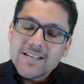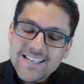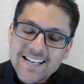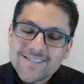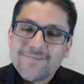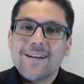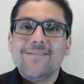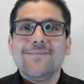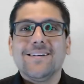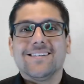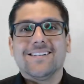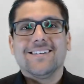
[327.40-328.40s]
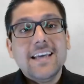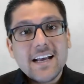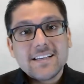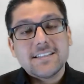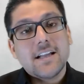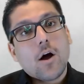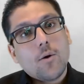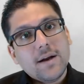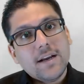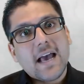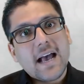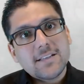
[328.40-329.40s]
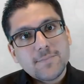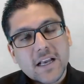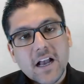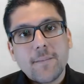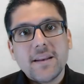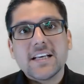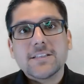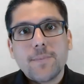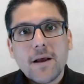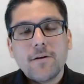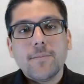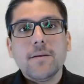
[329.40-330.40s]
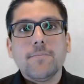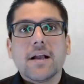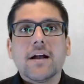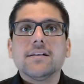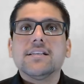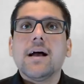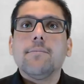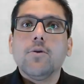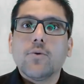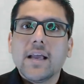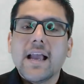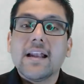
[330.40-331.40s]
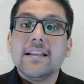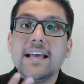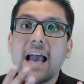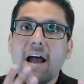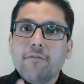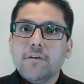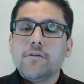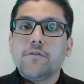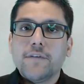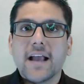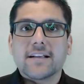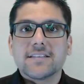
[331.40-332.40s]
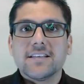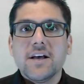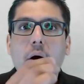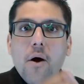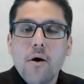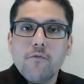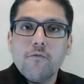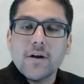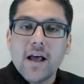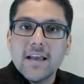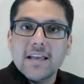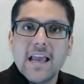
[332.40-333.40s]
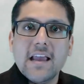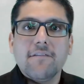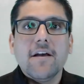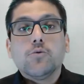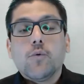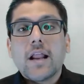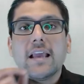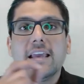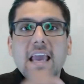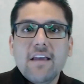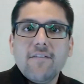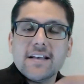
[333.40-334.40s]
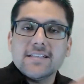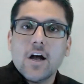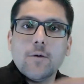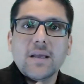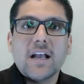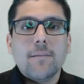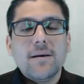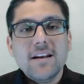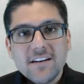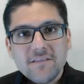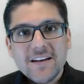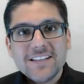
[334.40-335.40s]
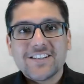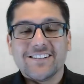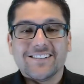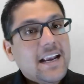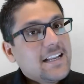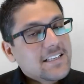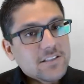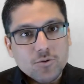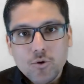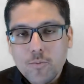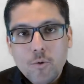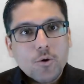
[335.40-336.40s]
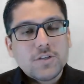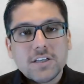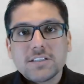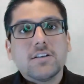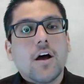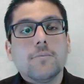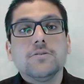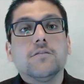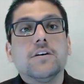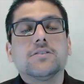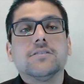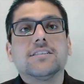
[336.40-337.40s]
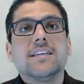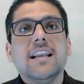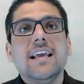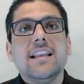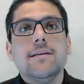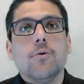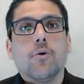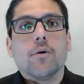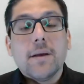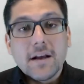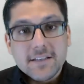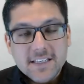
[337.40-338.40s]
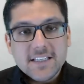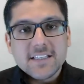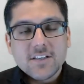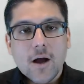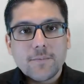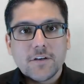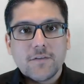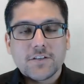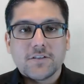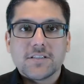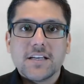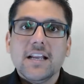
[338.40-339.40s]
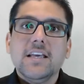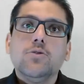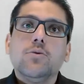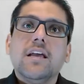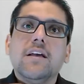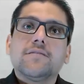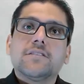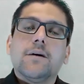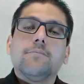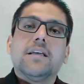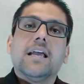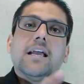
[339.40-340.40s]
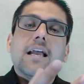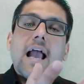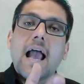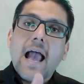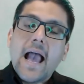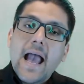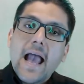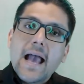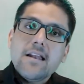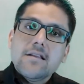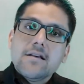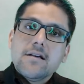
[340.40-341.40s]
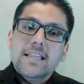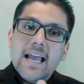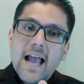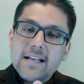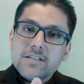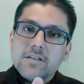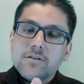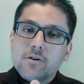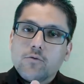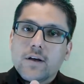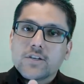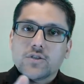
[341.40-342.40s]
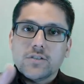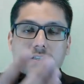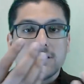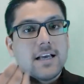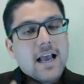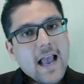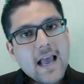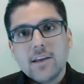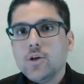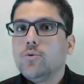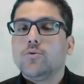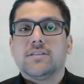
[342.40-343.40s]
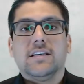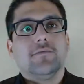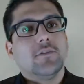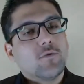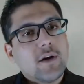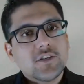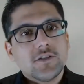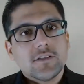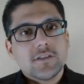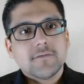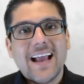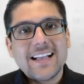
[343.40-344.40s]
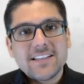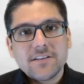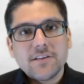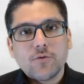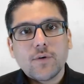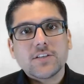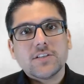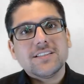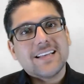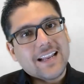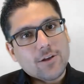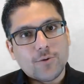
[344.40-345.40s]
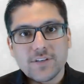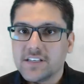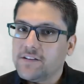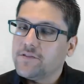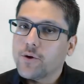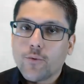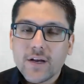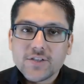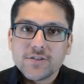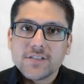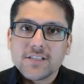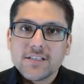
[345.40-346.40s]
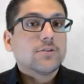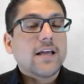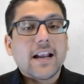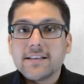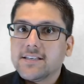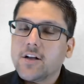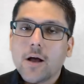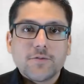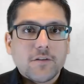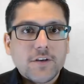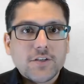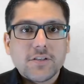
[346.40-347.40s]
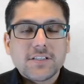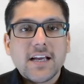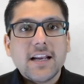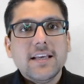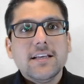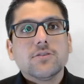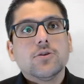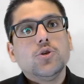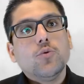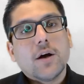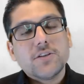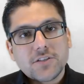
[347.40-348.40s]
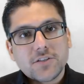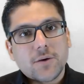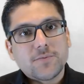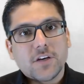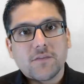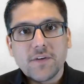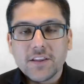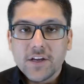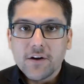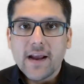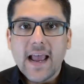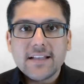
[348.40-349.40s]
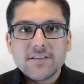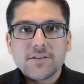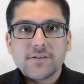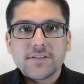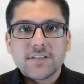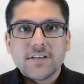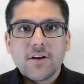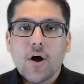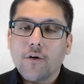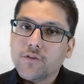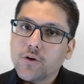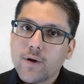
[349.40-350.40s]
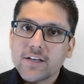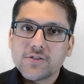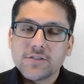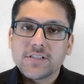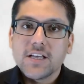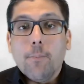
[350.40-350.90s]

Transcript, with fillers: It's an experiment. Yes, now it has become an experiment because I'm looking at the after effects of what I gave. So, what I gave has now become an intervention. It is no more just an observational study anymore because in just observational study, you give something and they answer the questions and you receive the questions. They answer the questions and you receive the questions. So that is an observational study. So you are just observing their answers of the questions.